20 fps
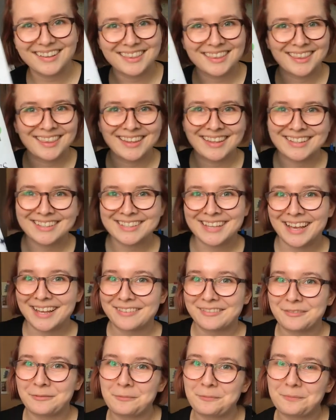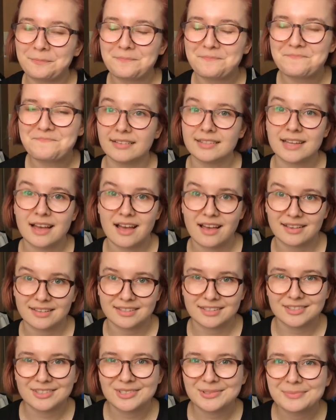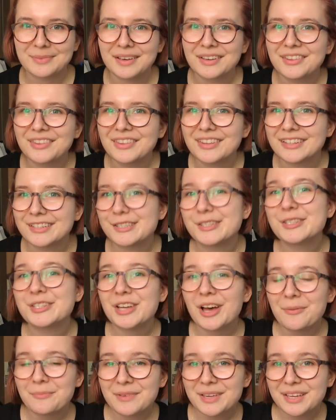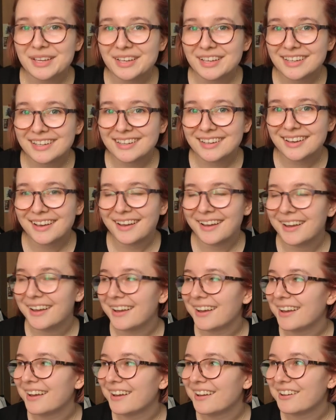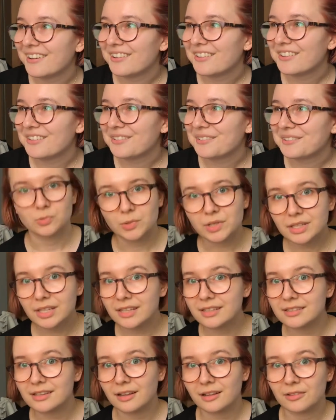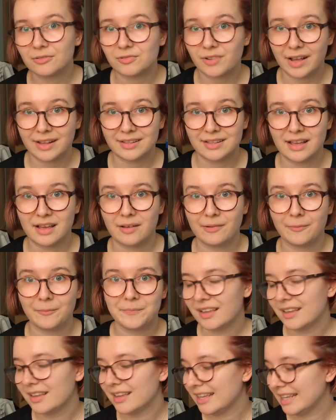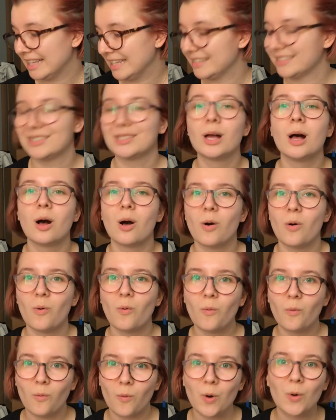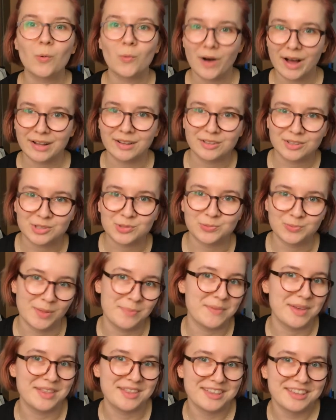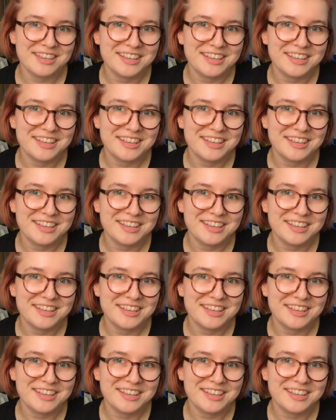this kind of ties into my thesis topic? The working title right now is Wilde's Women.